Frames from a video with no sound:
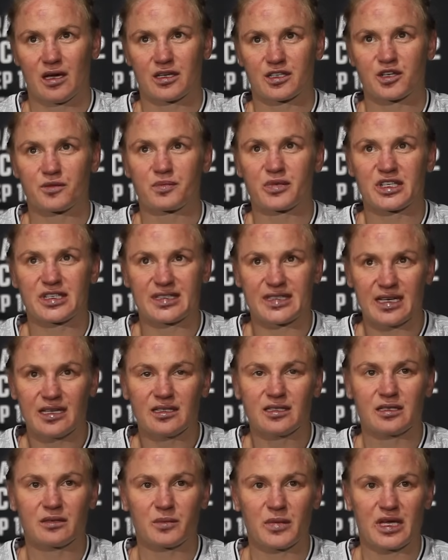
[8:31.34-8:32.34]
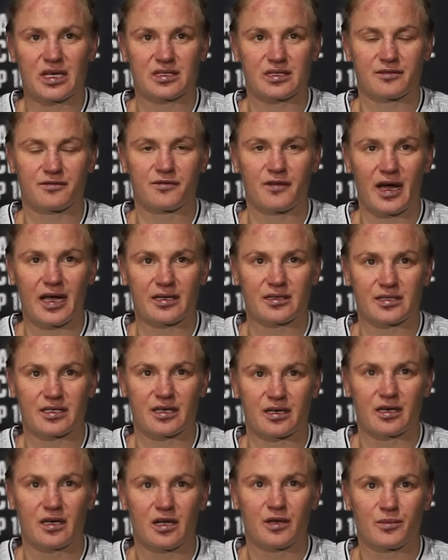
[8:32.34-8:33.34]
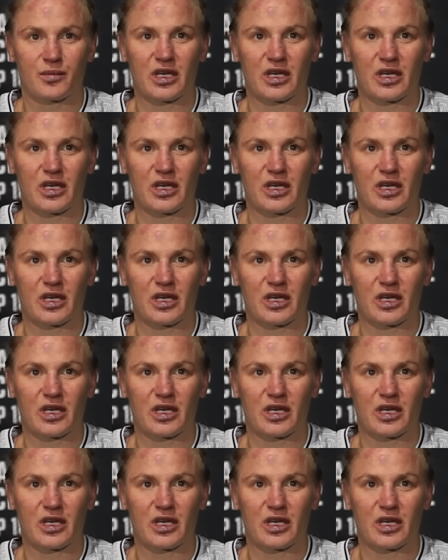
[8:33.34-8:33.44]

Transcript: representing me as a fighter,